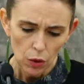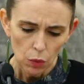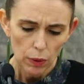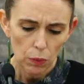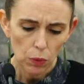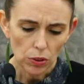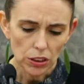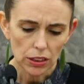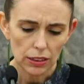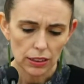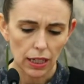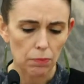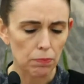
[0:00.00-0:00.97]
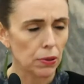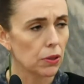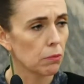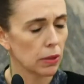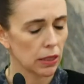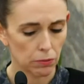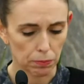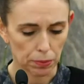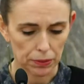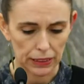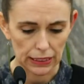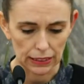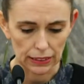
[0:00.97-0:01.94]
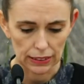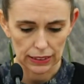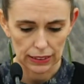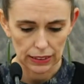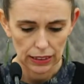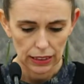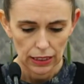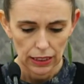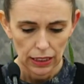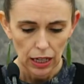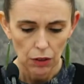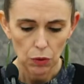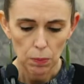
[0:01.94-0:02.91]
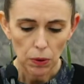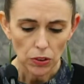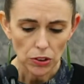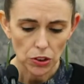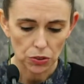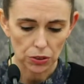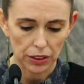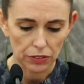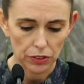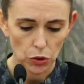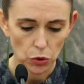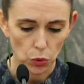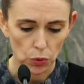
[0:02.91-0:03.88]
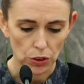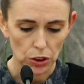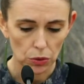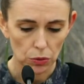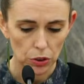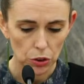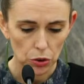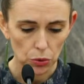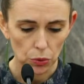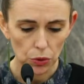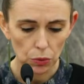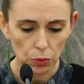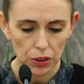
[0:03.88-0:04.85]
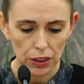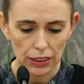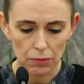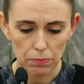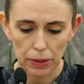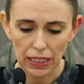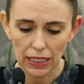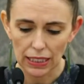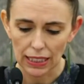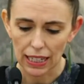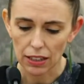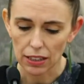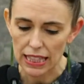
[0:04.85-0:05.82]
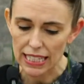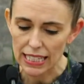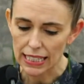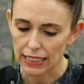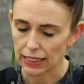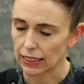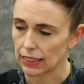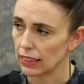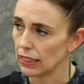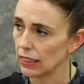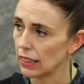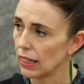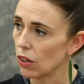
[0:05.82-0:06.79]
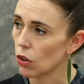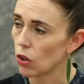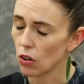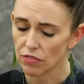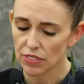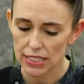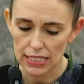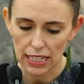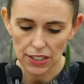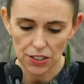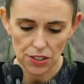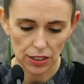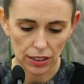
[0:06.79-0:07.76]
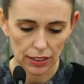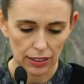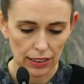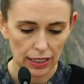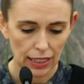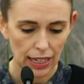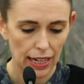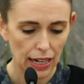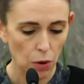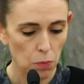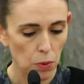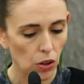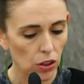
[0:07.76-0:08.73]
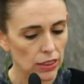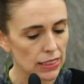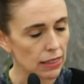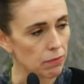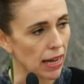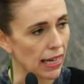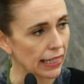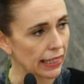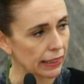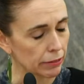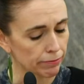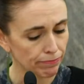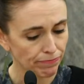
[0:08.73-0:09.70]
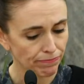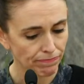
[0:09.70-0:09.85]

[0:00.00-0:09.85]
We wanted a permanent presence, a repository of sorts to ensure the work is embedded in our thinking, our conversation, and our policy making.